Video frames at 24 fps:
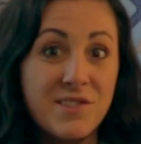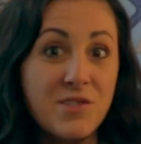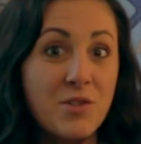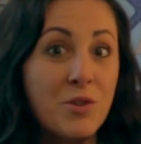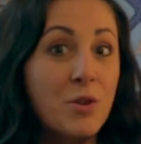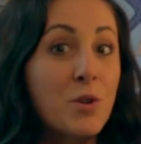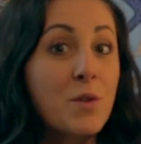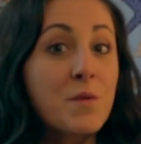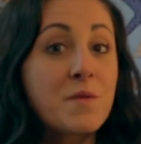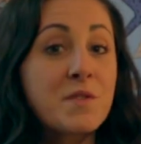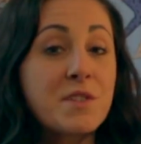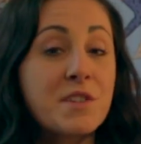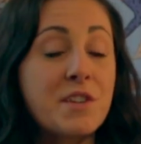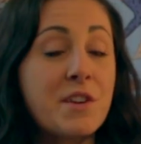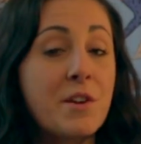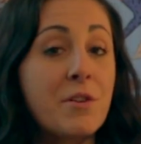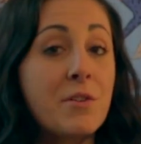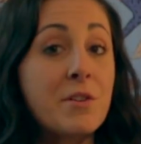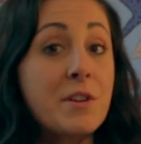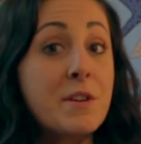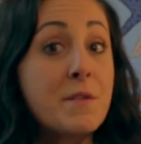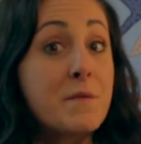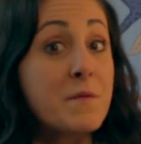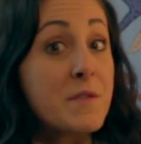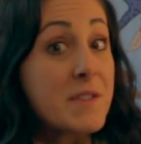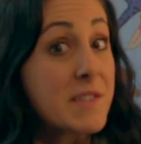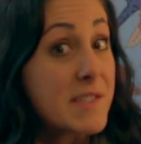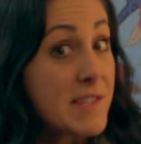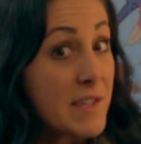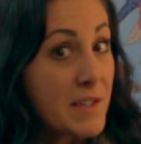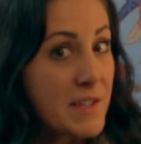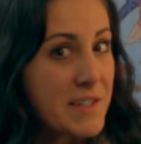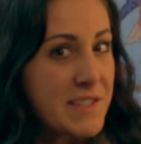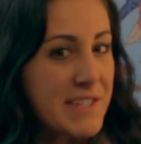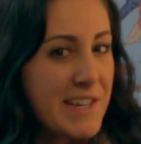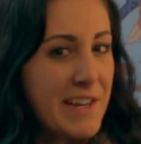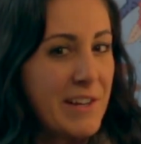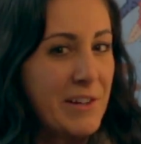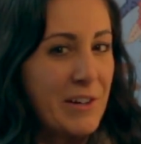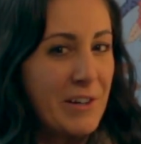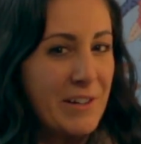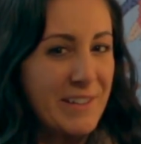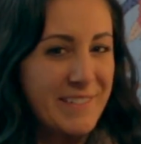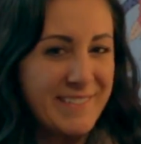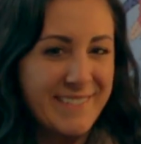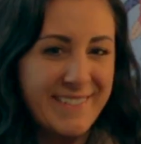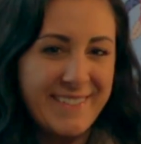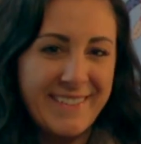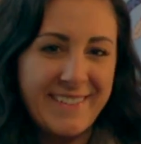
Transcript: a Circle of Security facilitator.